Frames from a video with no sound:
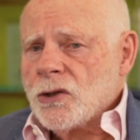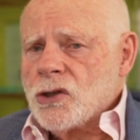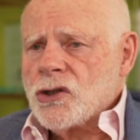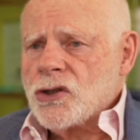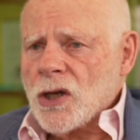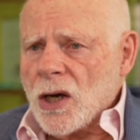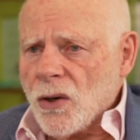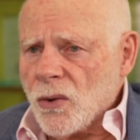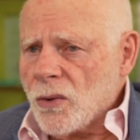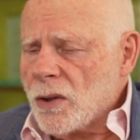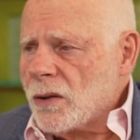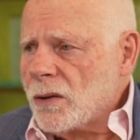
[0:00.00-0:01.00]

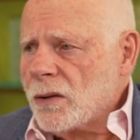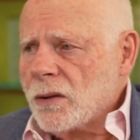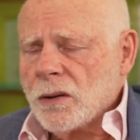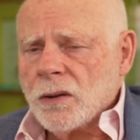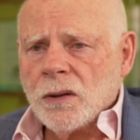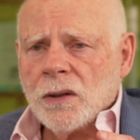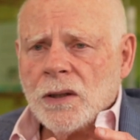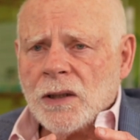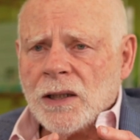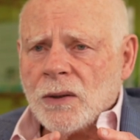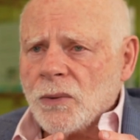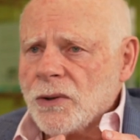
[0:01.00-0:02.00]
So
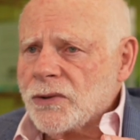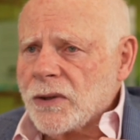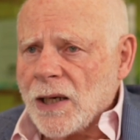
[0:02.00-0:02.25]
it was